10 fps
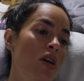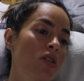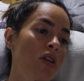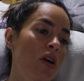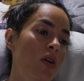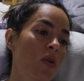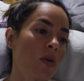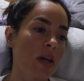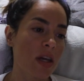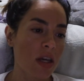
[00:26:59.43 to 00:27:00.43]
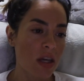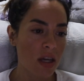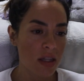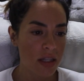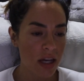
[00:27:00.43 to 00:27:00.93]
So
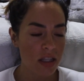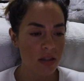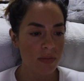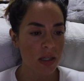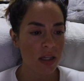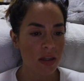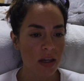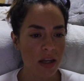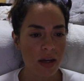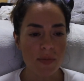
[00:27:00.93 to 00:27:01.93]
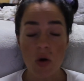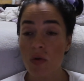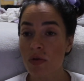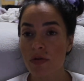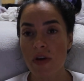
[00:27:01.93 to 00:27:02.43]
it tells me that I'm over